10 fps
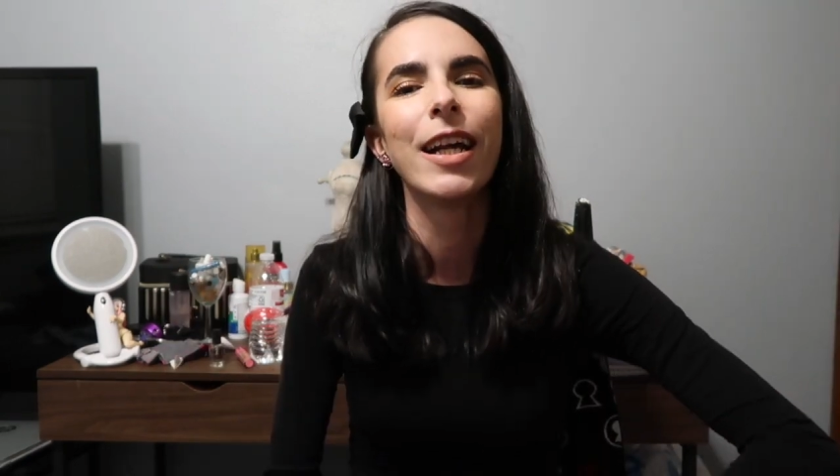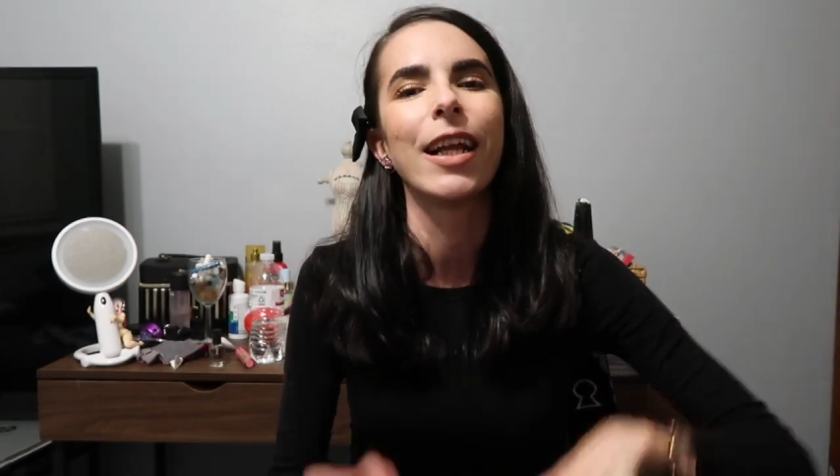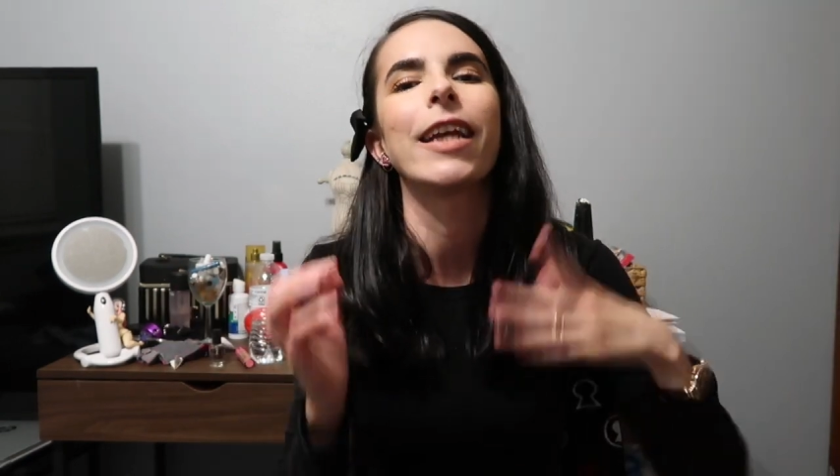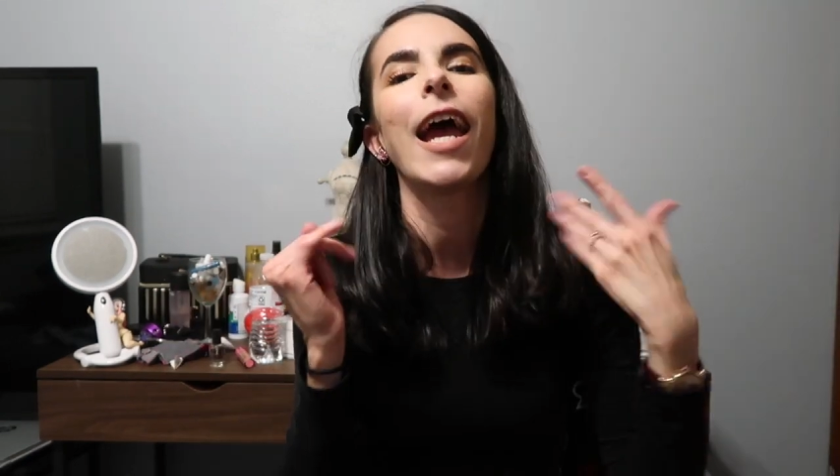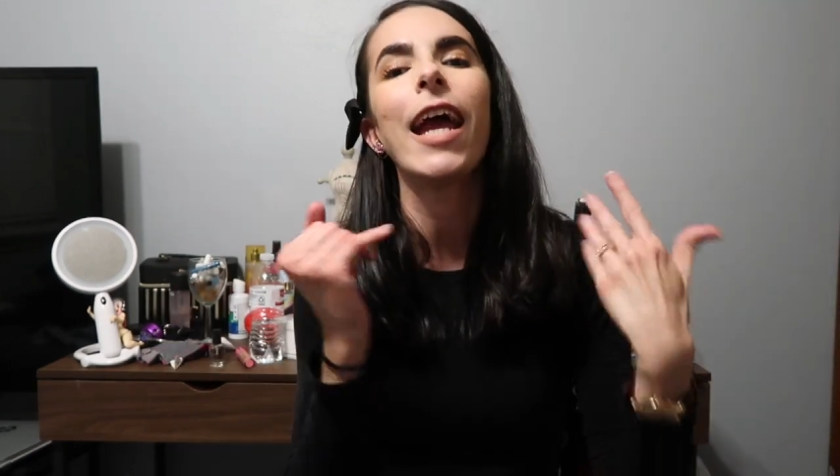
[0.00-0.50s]

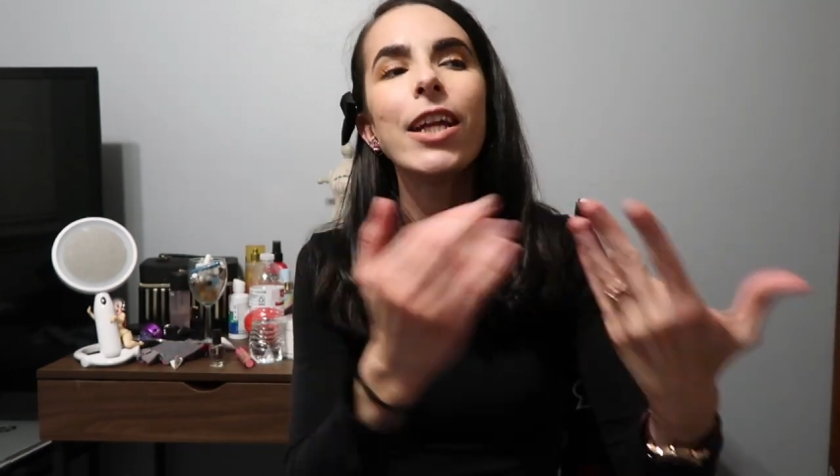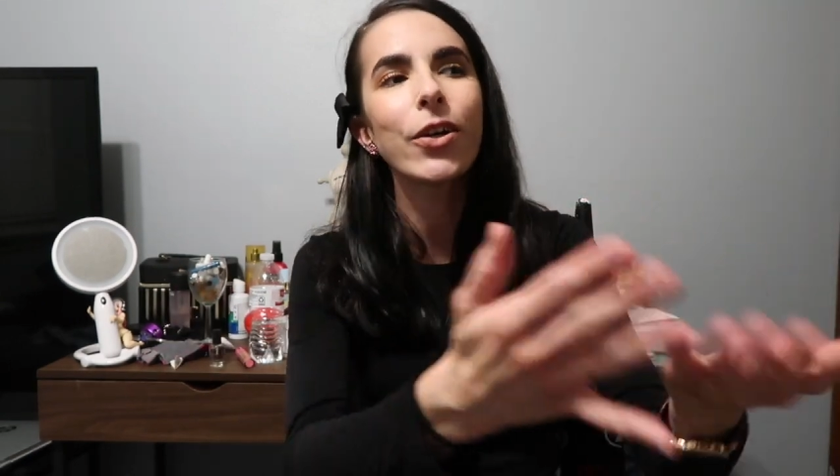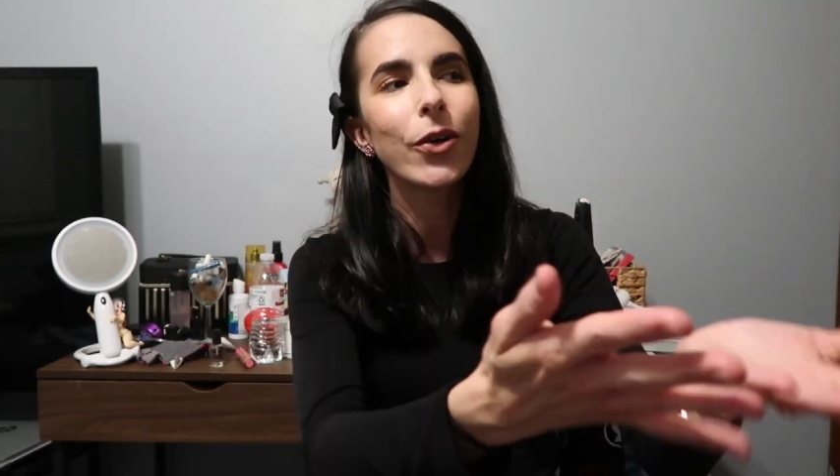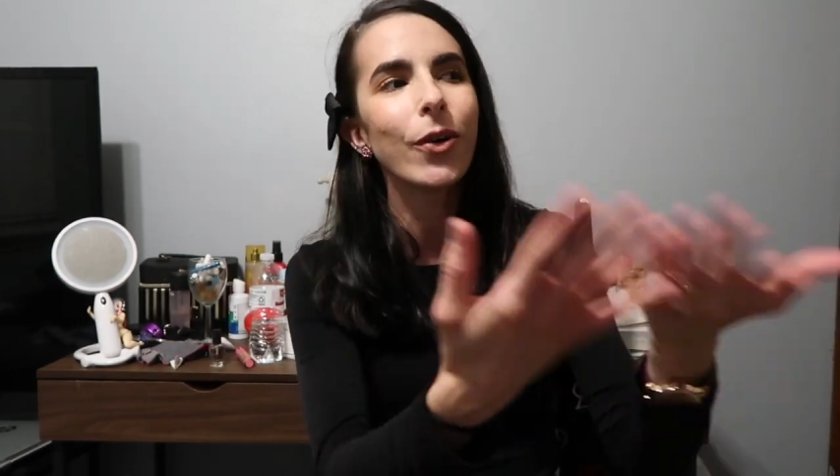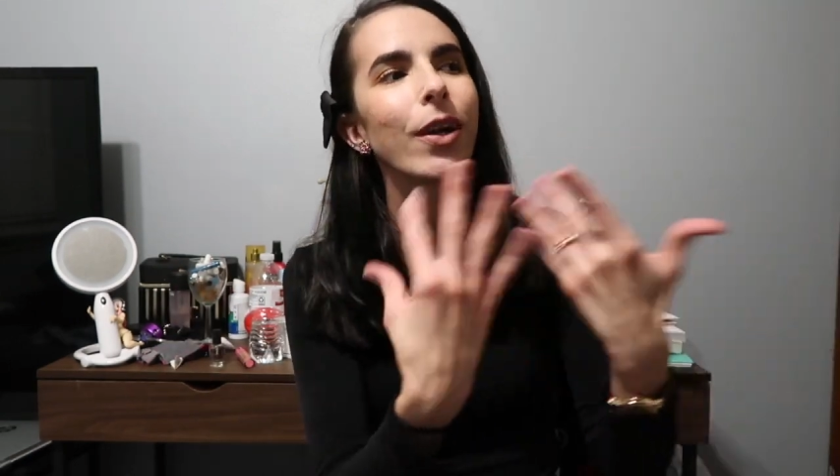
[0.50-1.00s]
like, hey
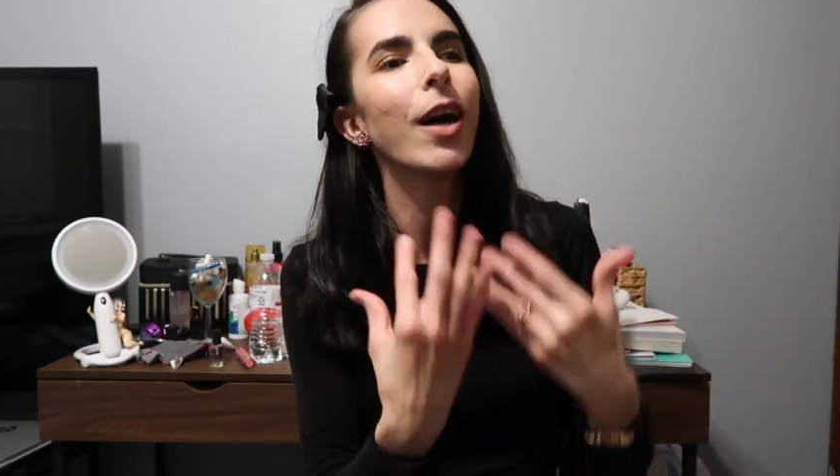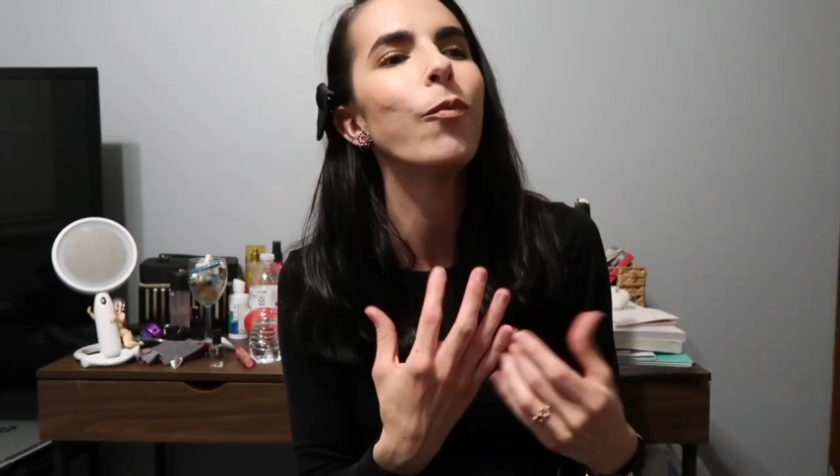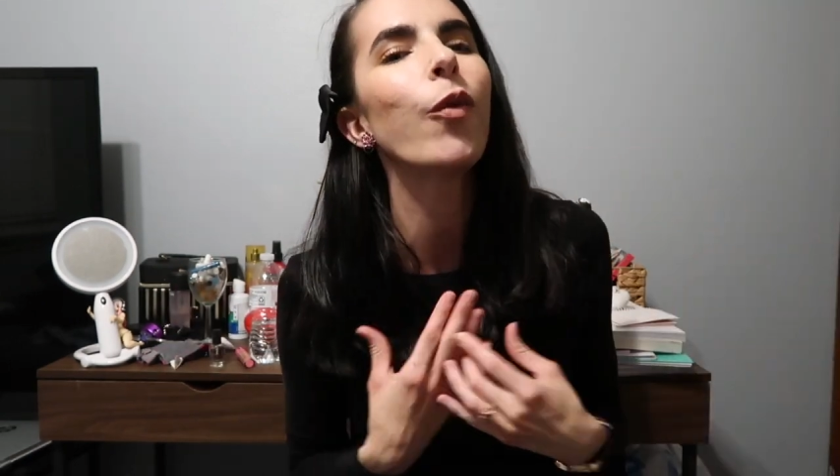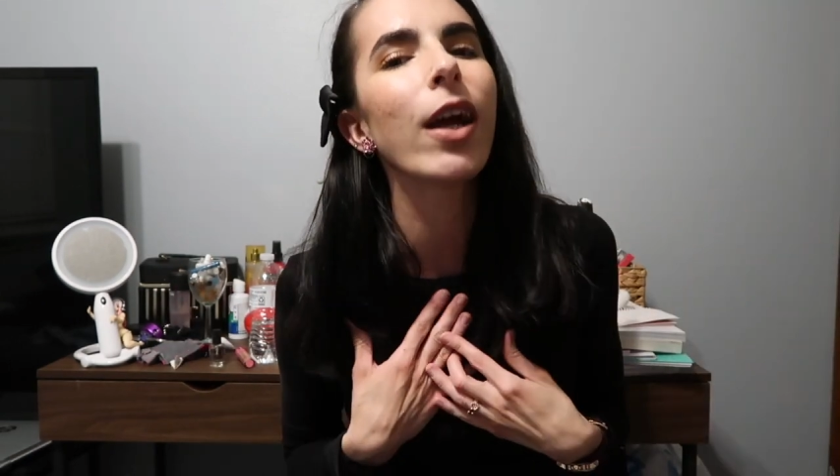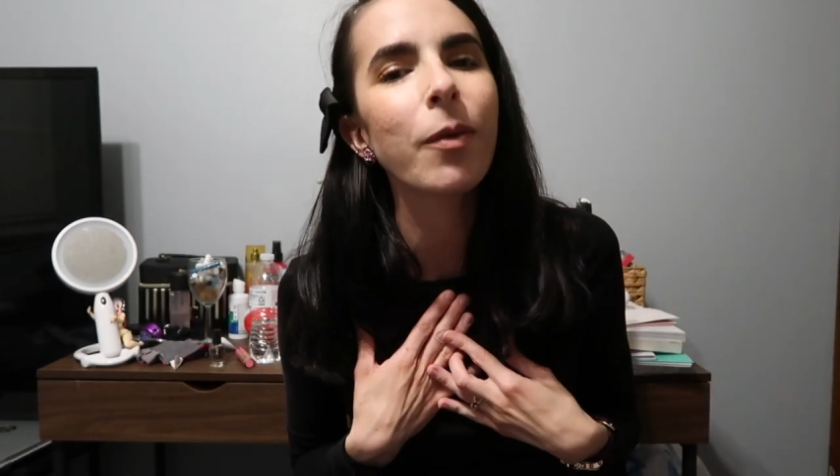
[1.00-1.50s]
Nicole,
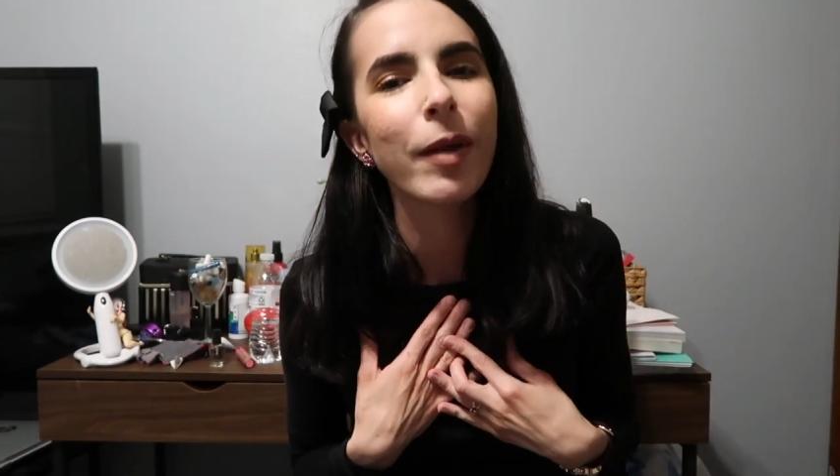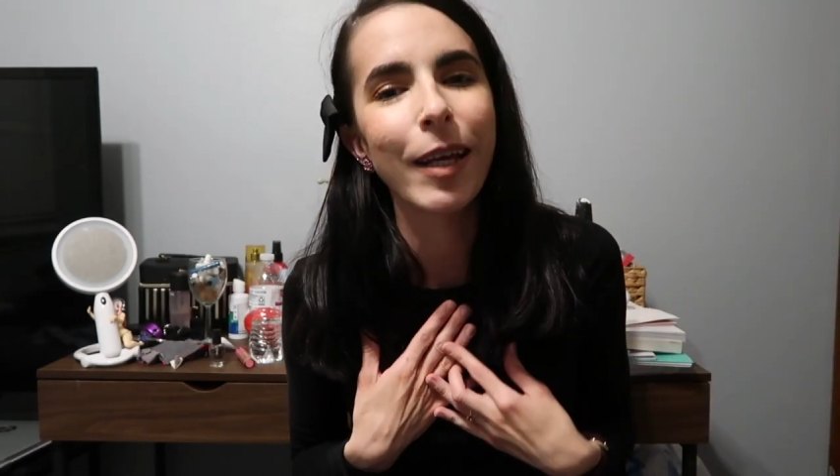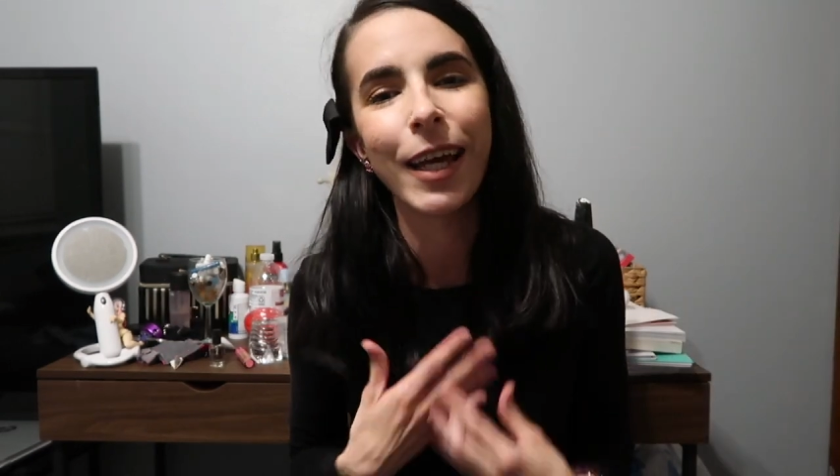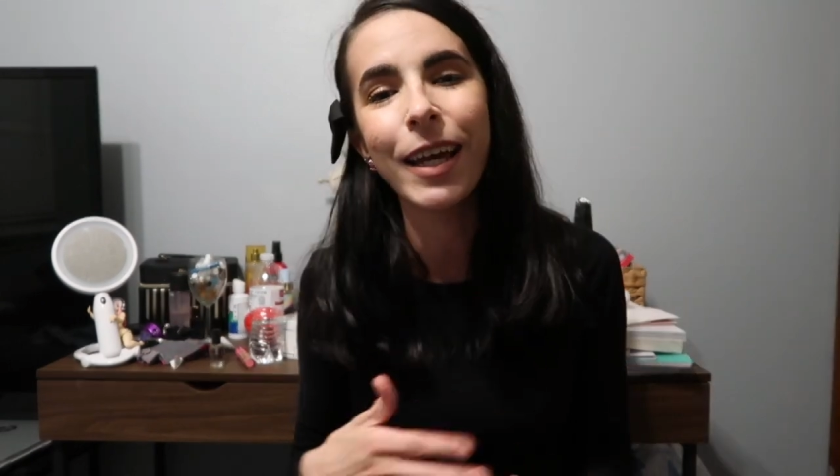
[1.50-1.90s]
come wear me.